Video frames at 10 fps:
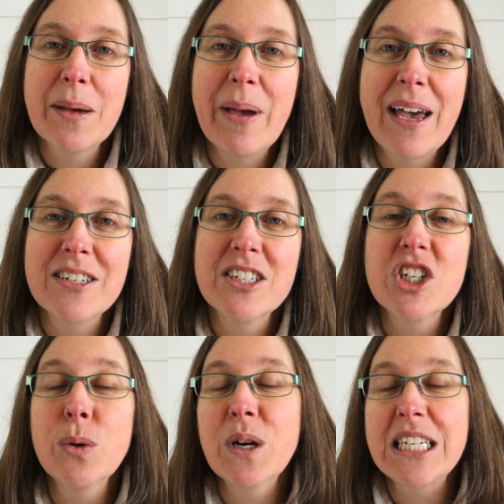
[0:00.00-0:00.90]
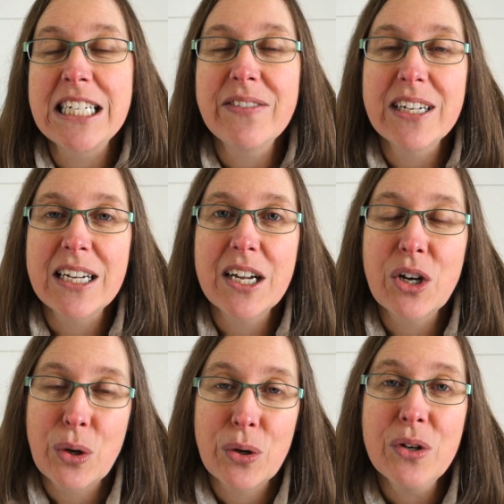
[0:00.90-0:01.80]
about it. She wanted to give it a
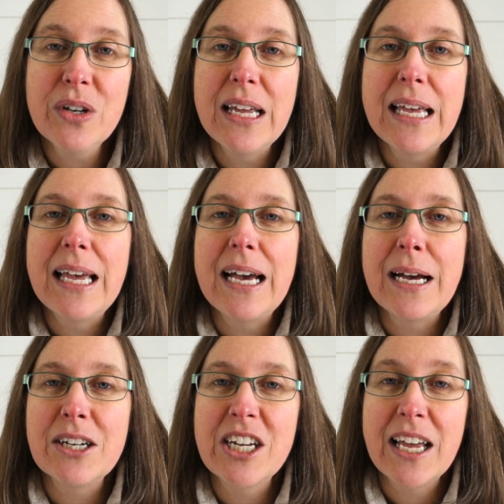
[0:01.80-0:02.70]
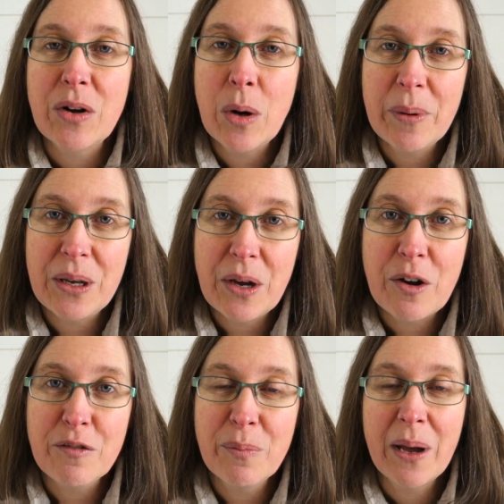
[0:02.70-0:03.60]
go. She had a copy
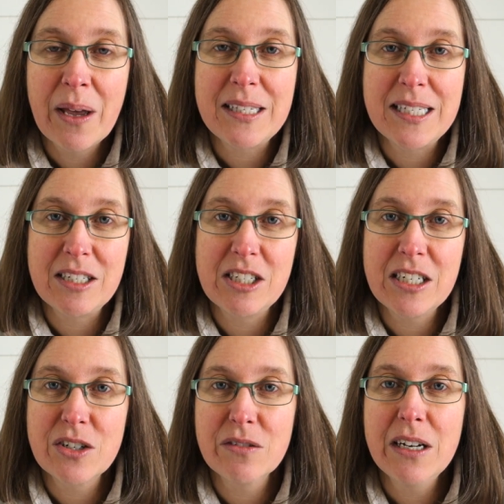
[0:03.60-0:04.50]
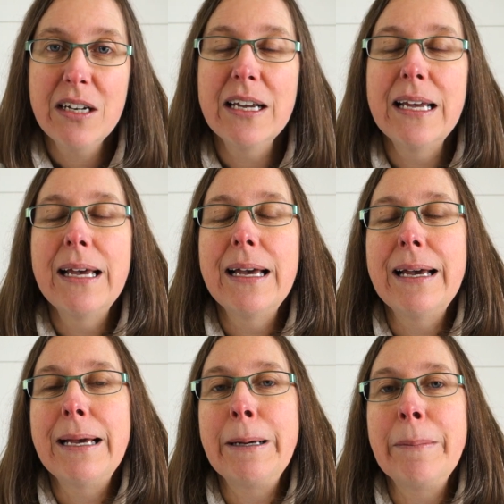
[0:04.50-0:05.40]
of my stitch dictionary
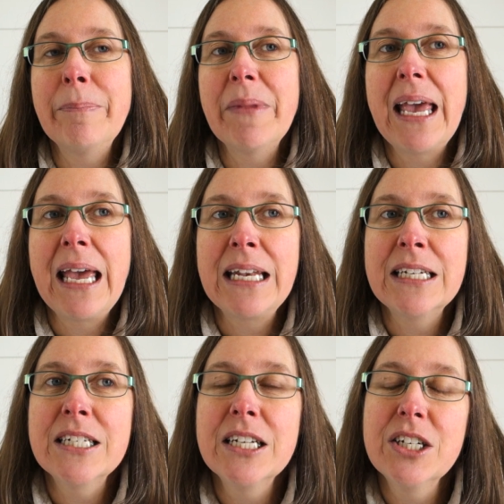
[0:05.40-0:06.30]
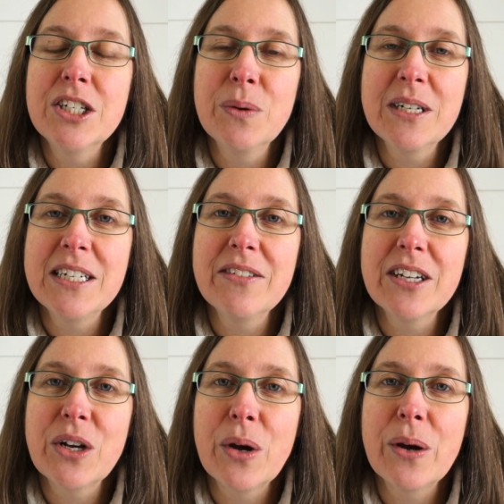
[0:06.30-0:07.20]
and she wanted to give it
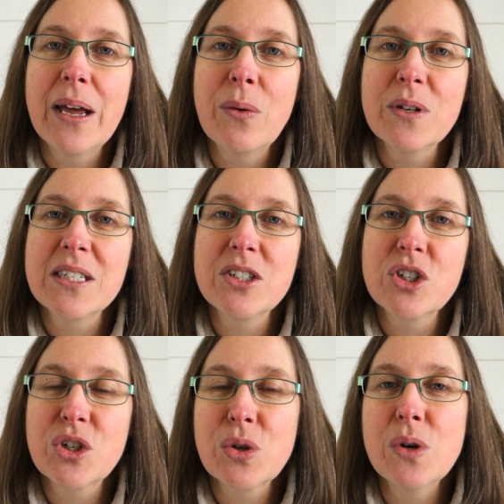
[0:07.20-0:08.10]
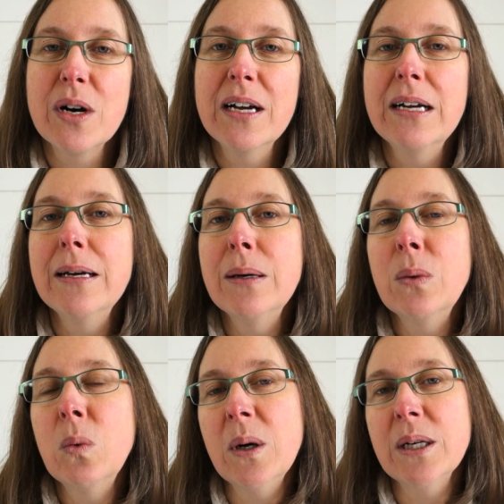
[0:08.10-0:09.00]
a go and wasn't sure
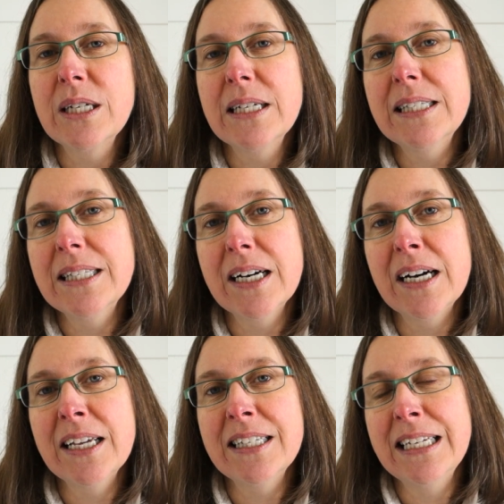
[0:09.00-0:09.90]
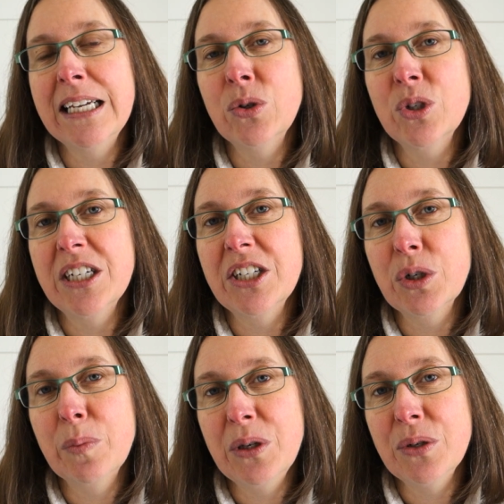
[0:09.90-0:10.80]
what size needle she
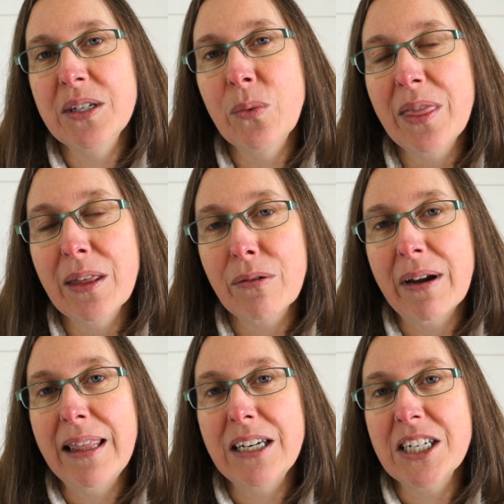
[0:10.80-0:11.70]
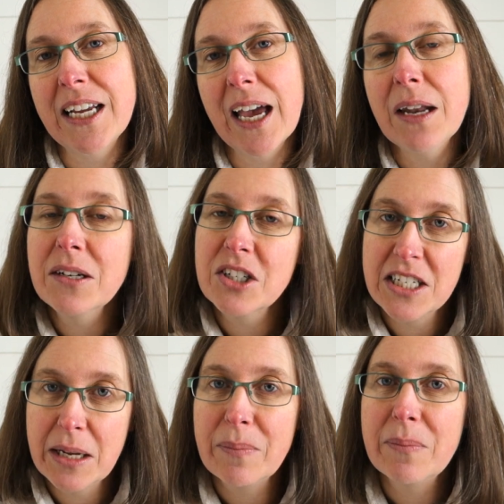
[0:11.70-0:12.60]
should be using with the thread that she had, and
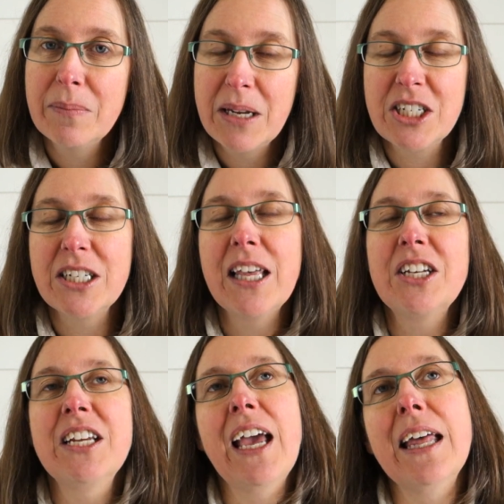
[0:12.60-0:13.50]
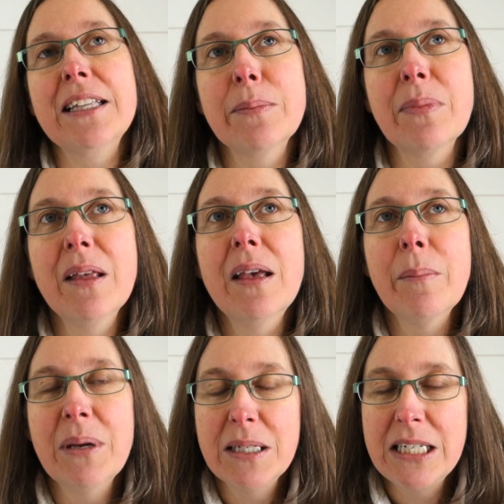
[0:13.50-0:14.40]
she mentioned that she had some
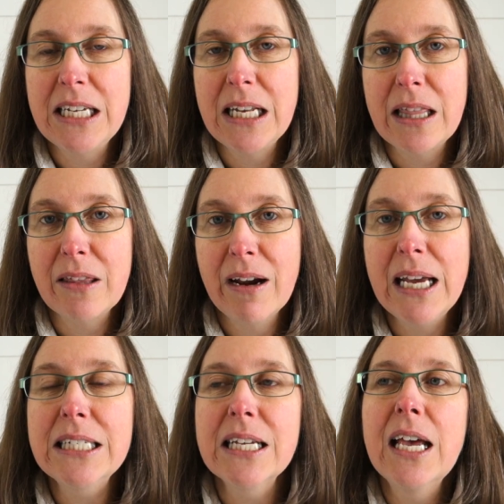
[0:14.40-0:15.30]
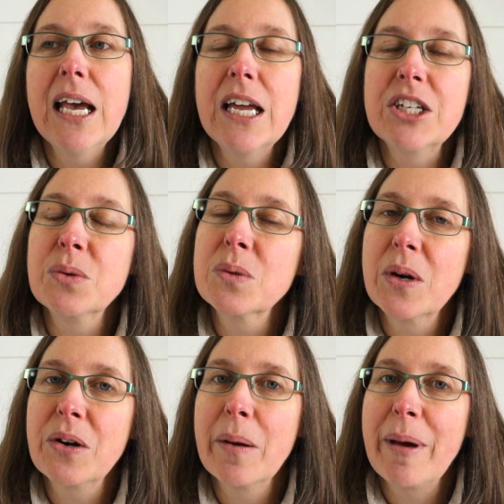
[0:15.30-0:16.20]
particular thread and she was
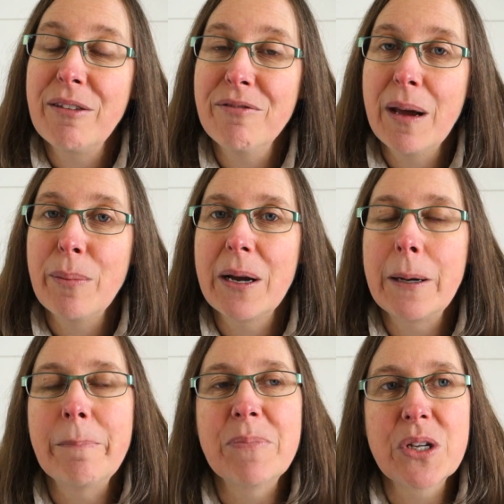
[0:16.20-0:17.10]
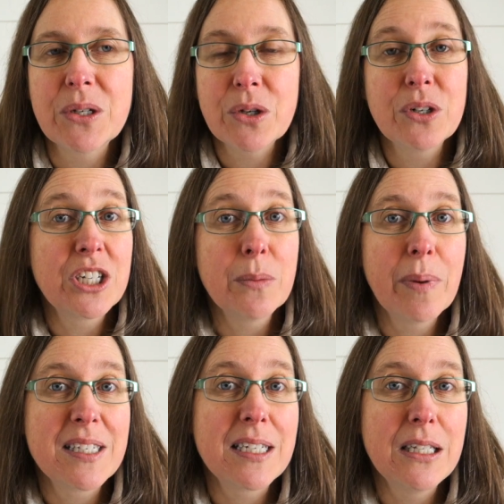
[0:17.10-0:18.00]
wondering about the fabric. So I told her she could
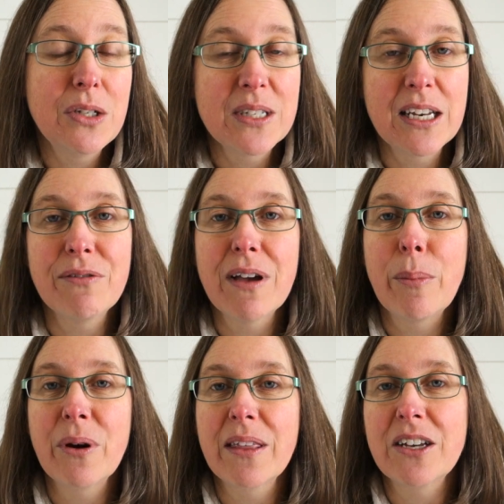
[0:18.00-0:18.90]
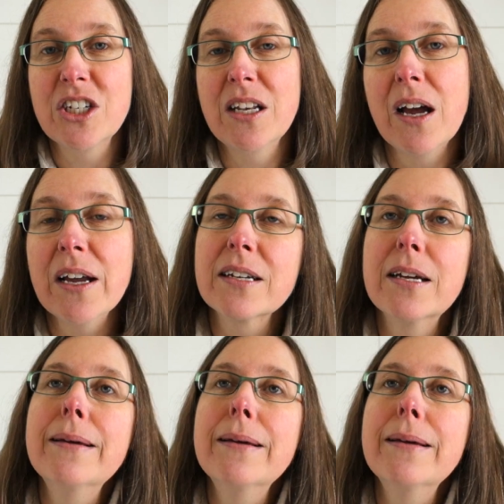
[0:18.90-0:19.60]
basically use any fabric that she liked.